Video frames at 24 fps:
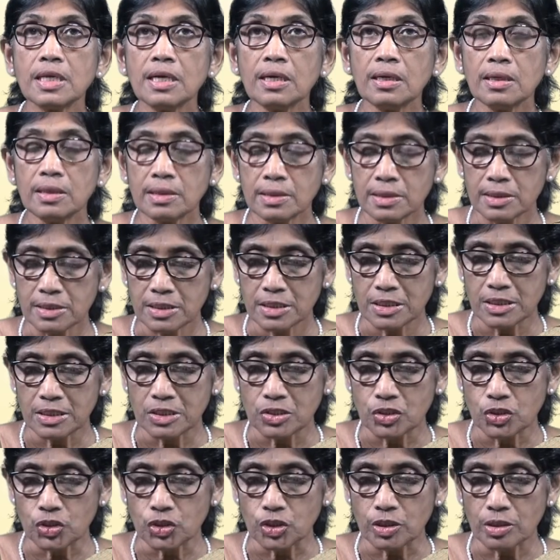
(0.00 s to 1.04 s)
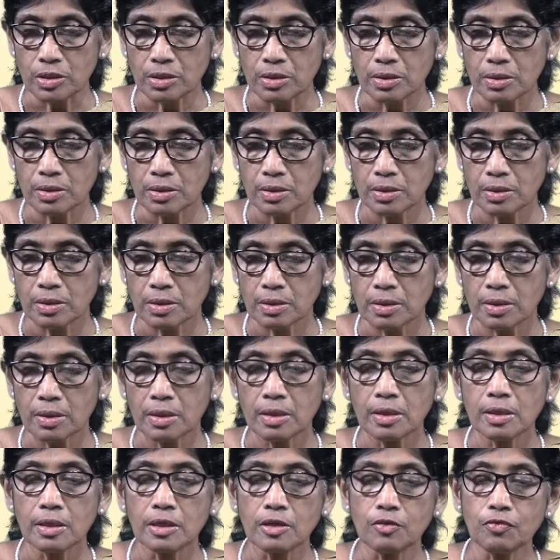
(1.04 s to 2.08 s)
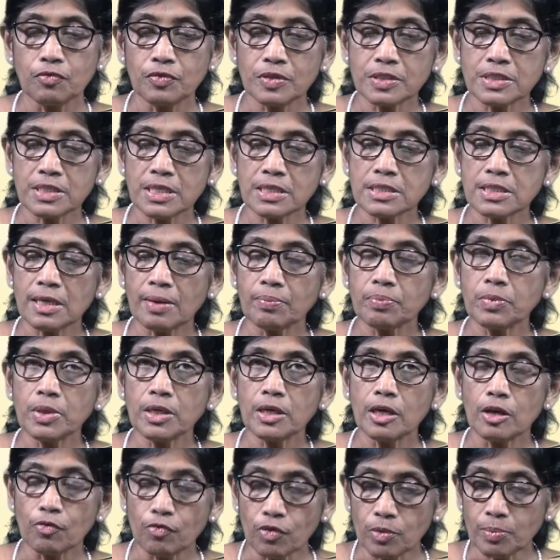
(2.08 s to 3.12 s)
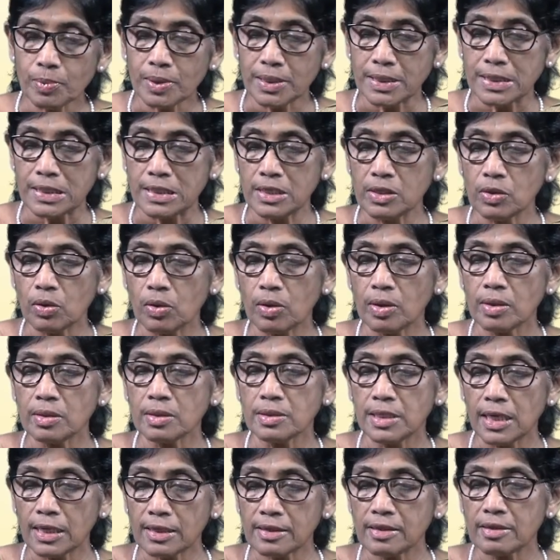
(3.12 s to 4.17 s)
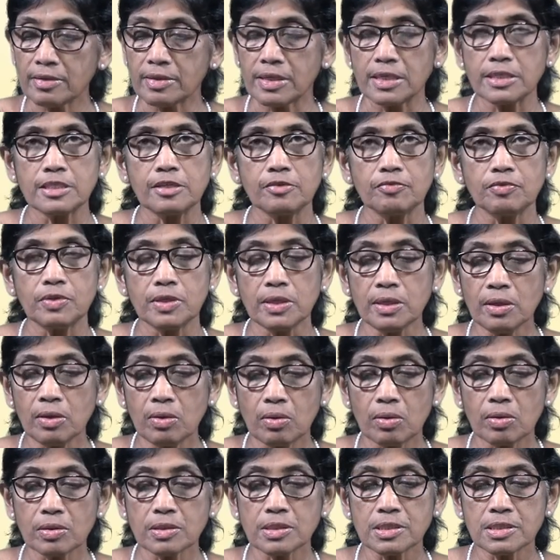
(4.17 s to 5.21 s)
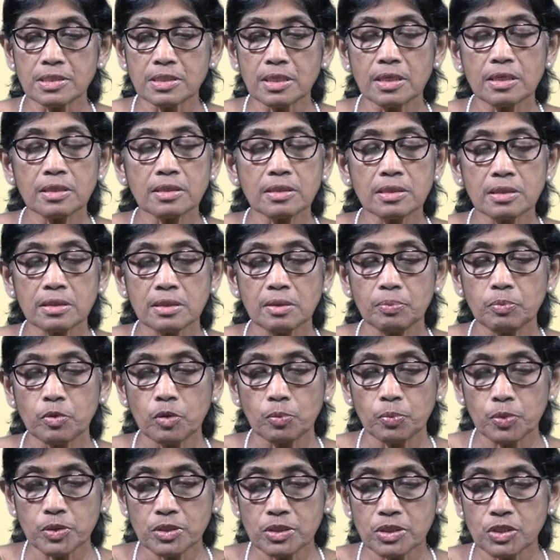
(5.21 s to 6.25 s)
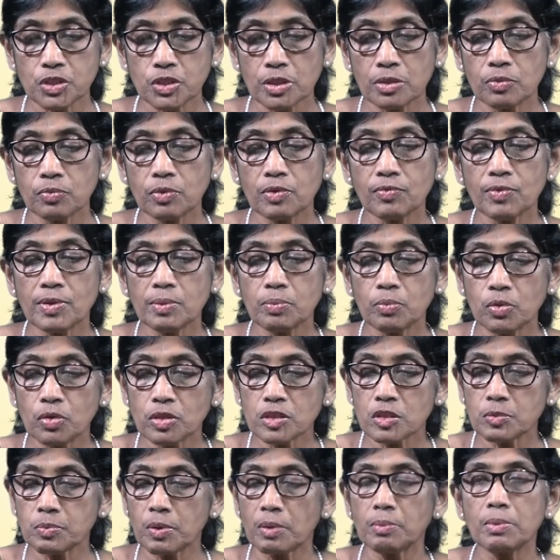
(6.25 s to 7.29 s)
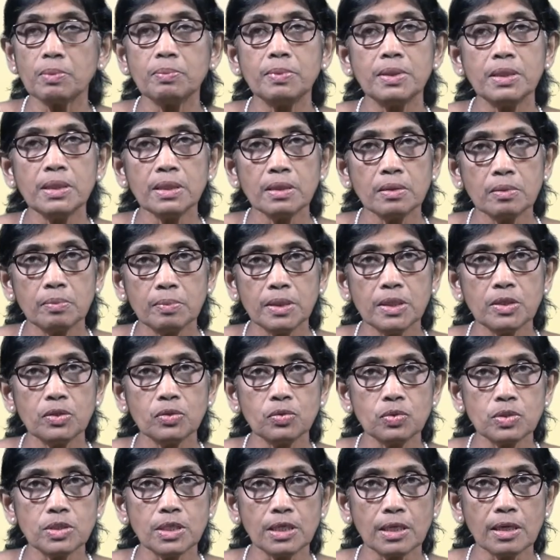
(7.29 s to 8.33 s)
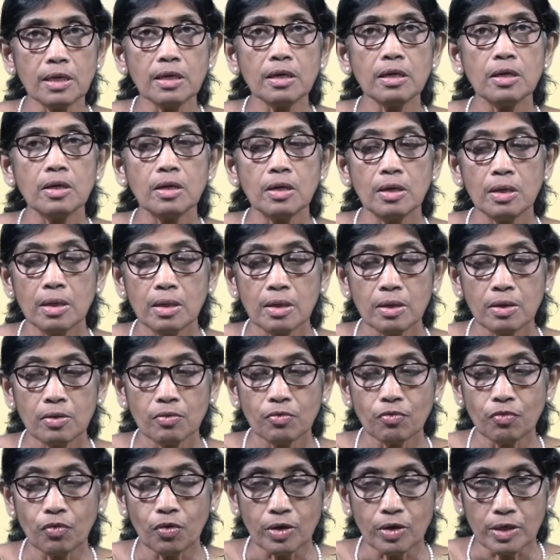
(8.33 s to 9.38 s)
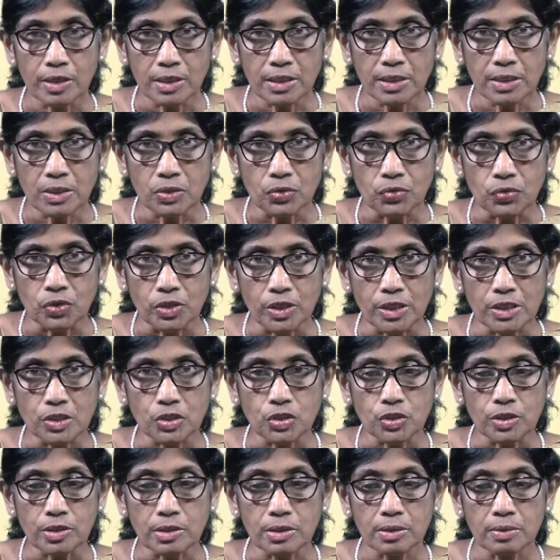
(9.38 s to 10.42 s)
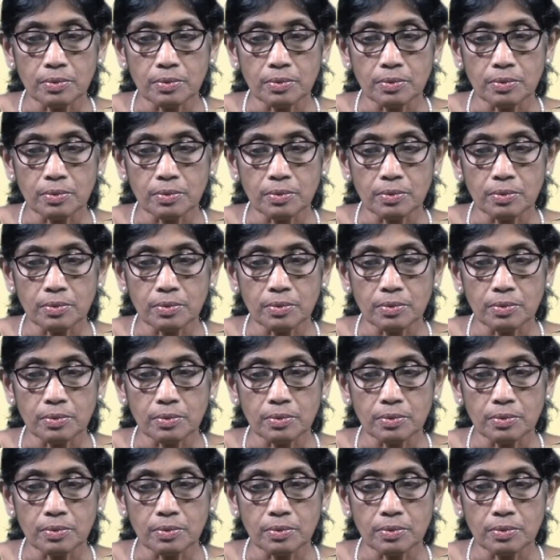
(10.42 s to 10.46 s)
a teacher." If we say something affirmatively or declaratively or state the proposition, we will most probably be using a falling intonation.